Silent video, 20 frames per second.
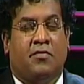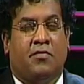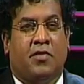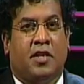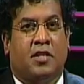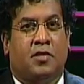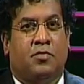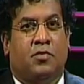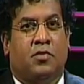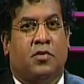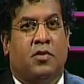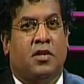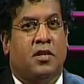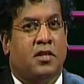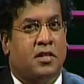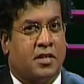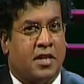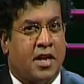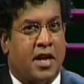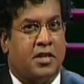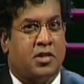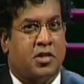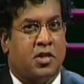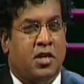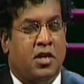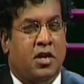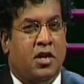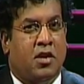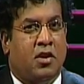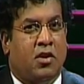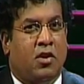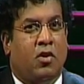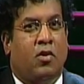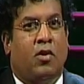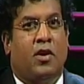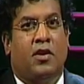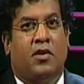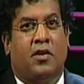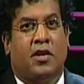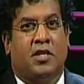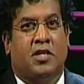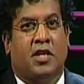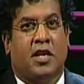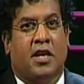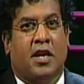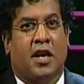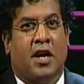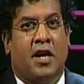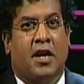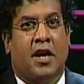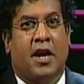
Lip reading: Facebook/Law and Order Channel I,